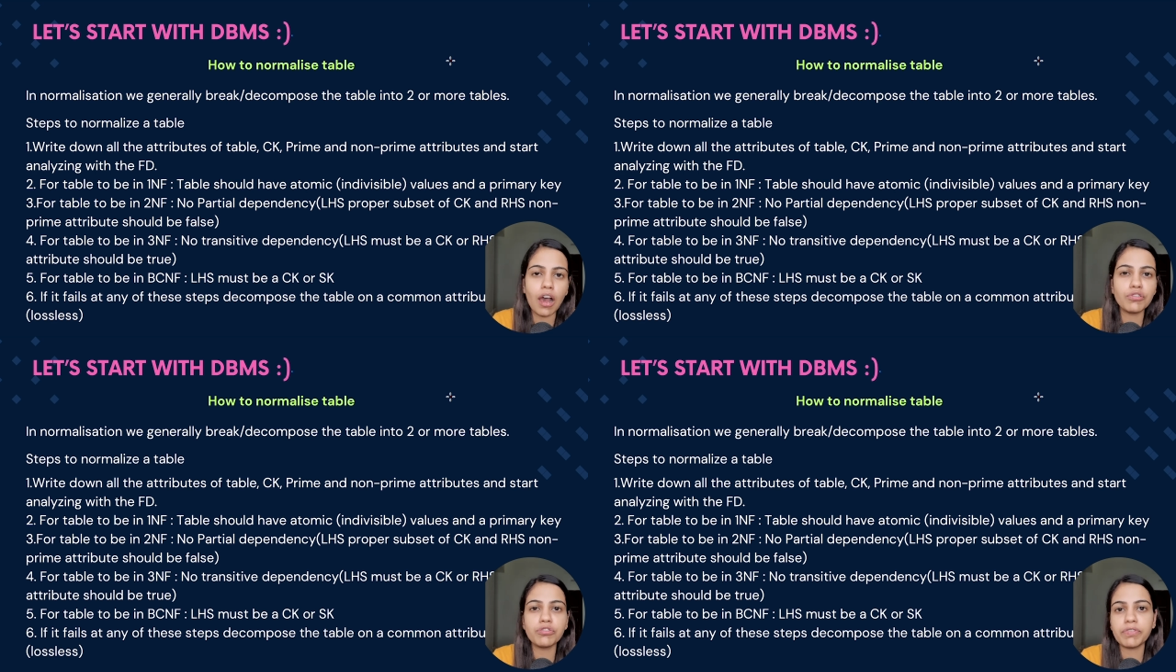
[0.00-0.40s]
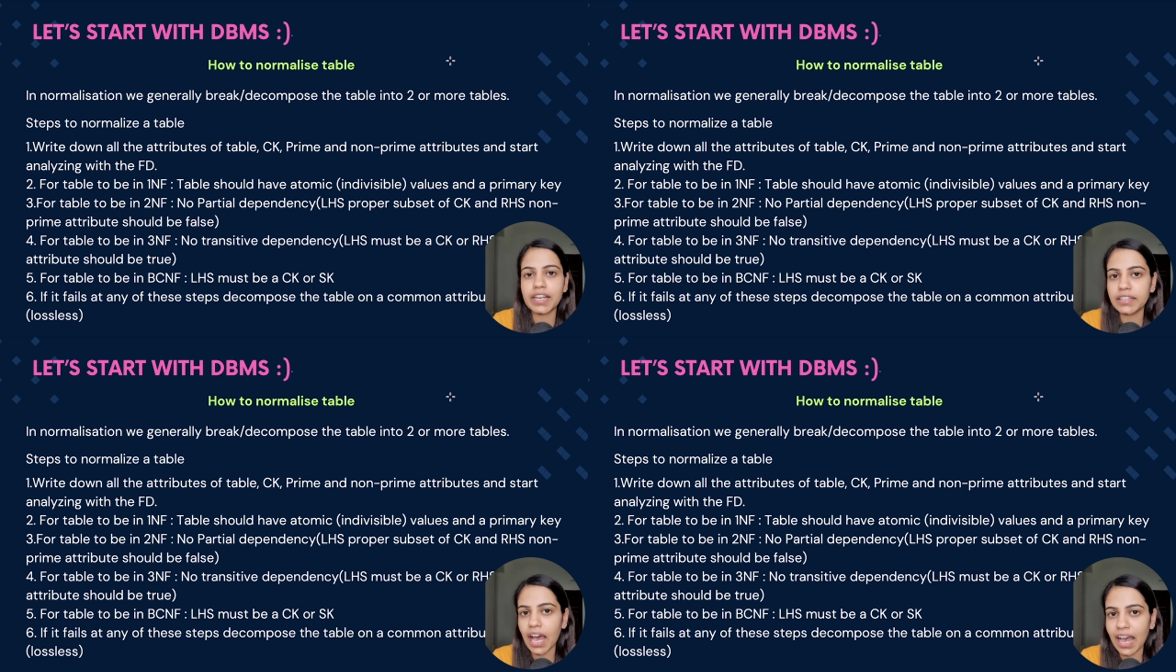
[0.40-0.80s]
how to
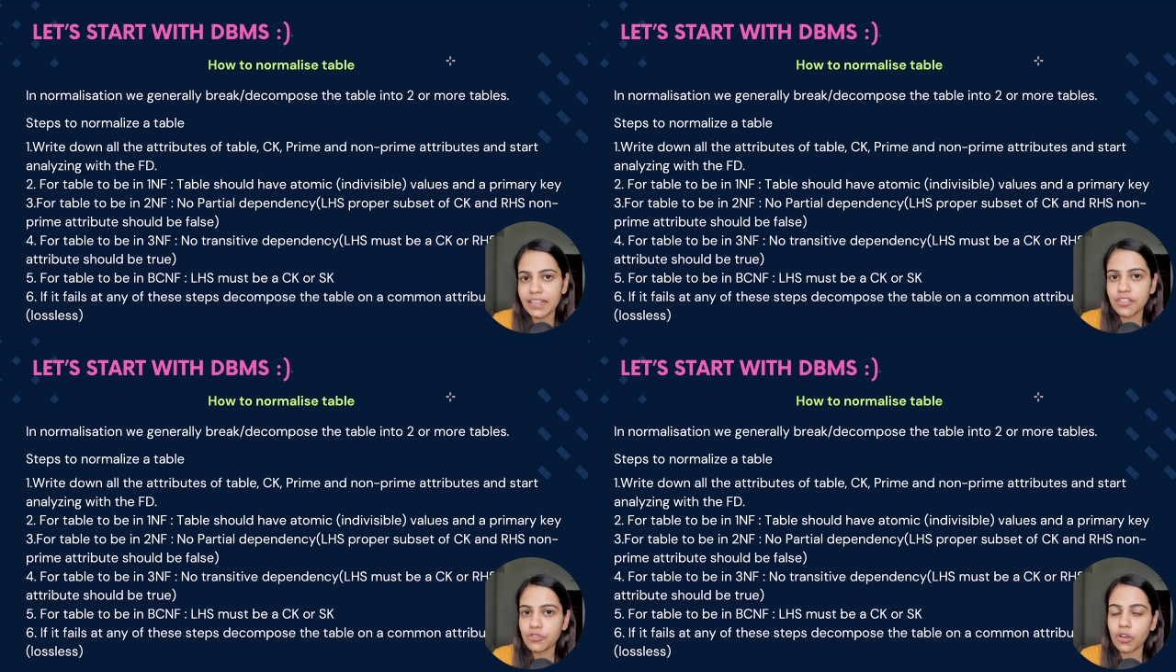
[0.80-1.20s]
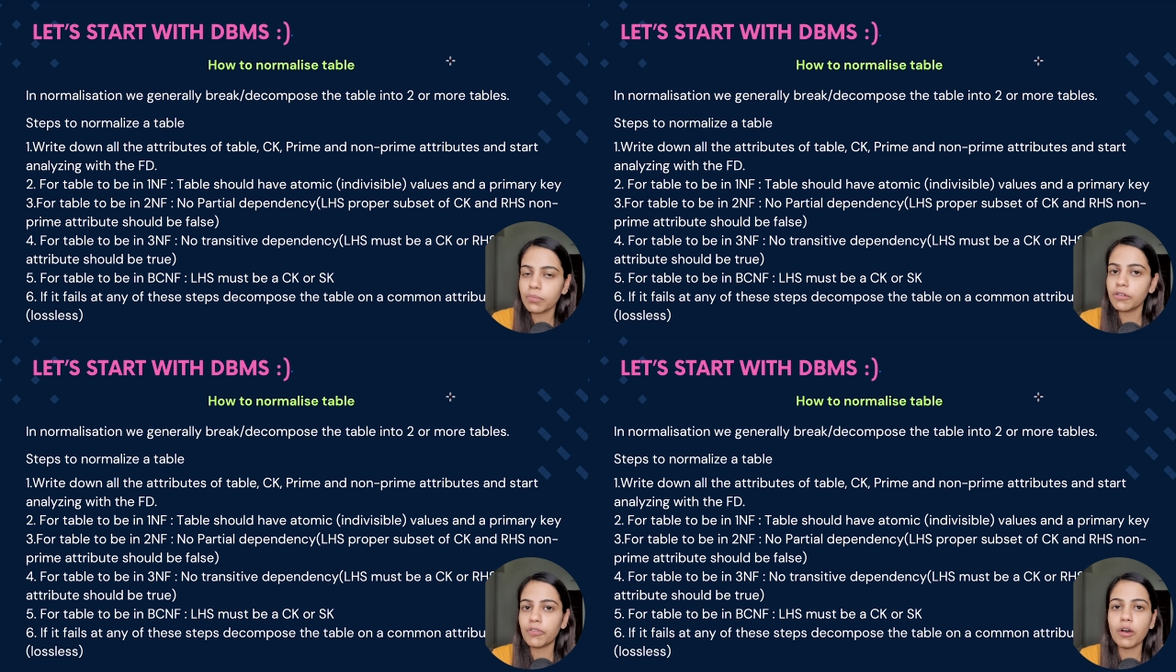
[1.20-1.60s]
find the highest
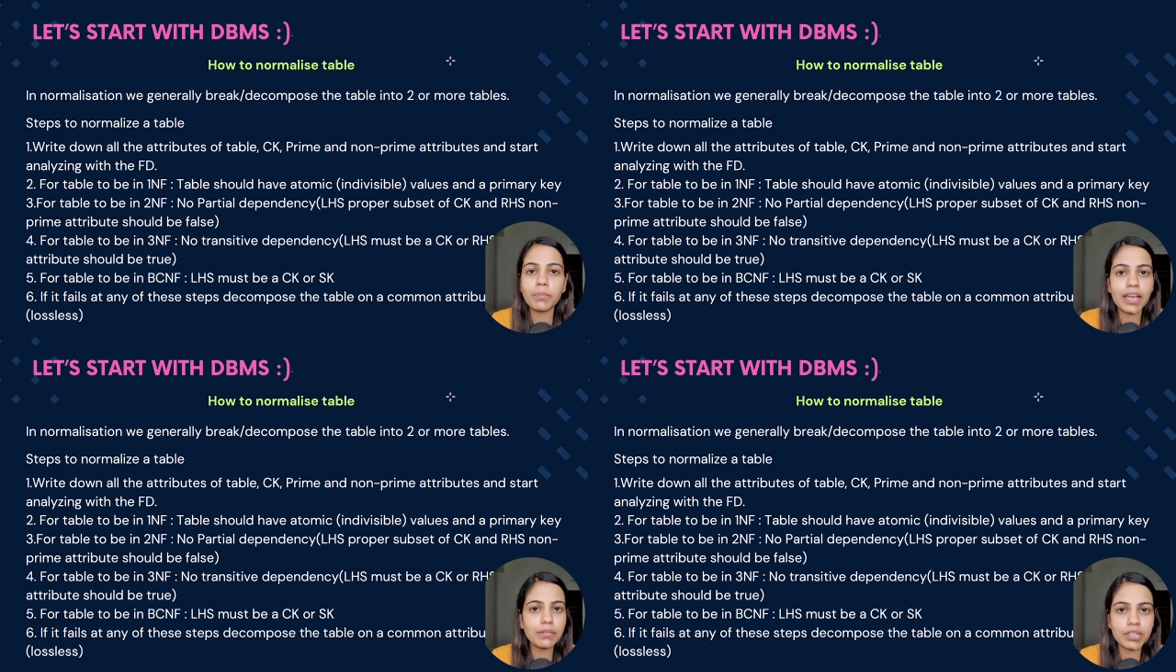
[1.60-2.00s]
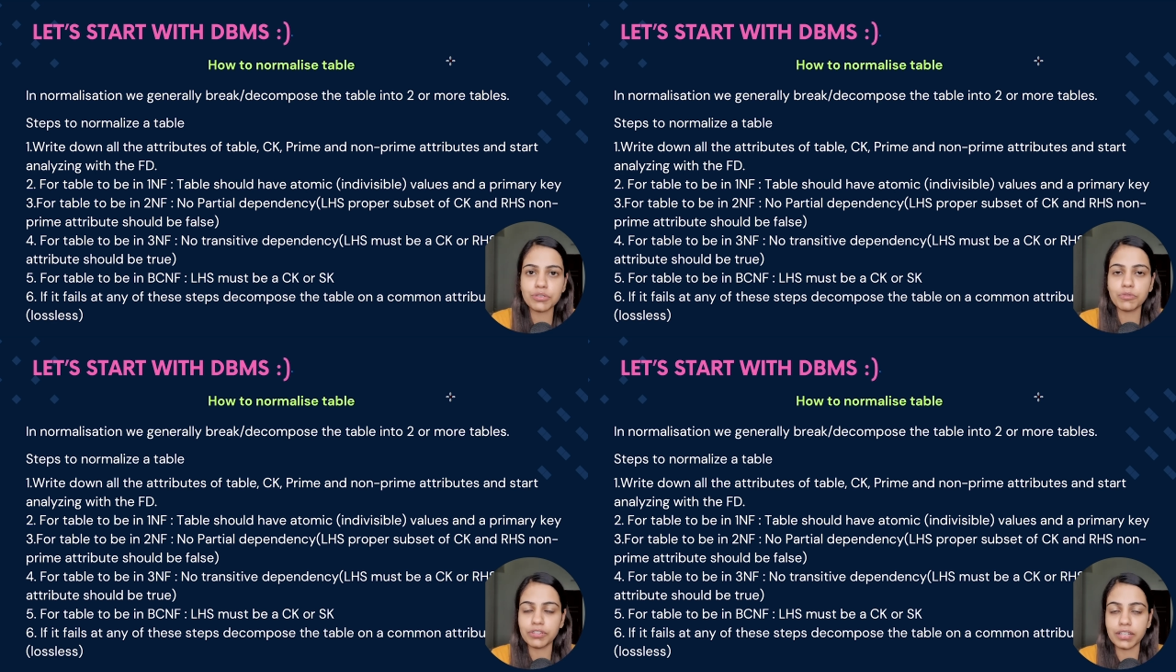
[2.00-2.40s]
normal form and
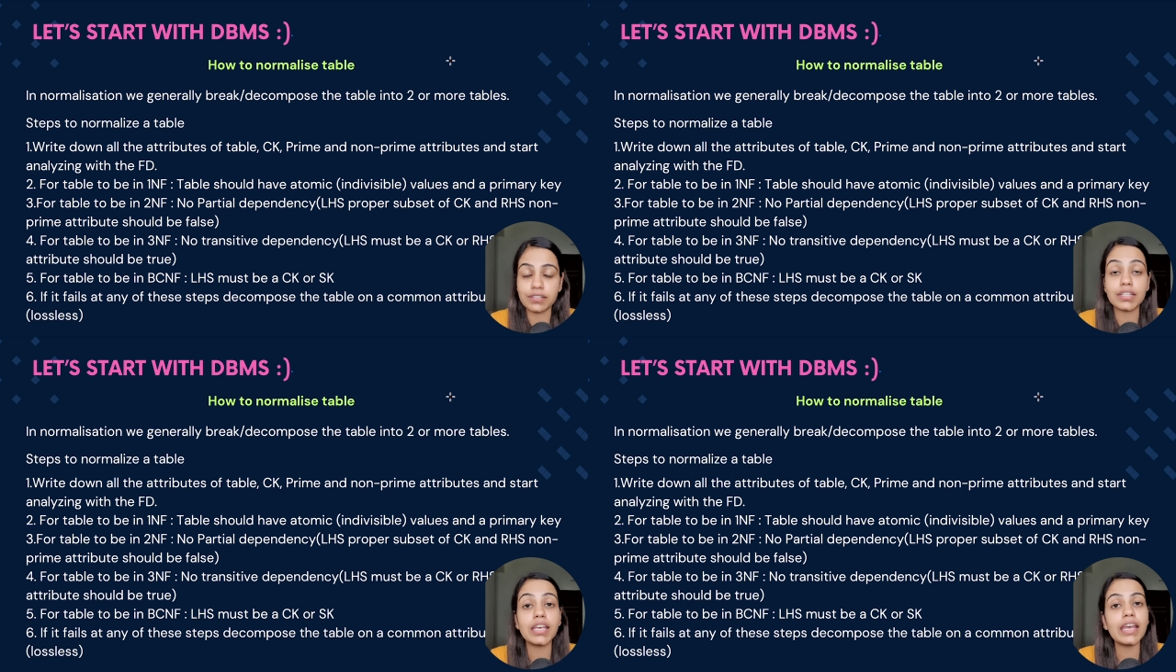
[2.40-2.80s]
much more things.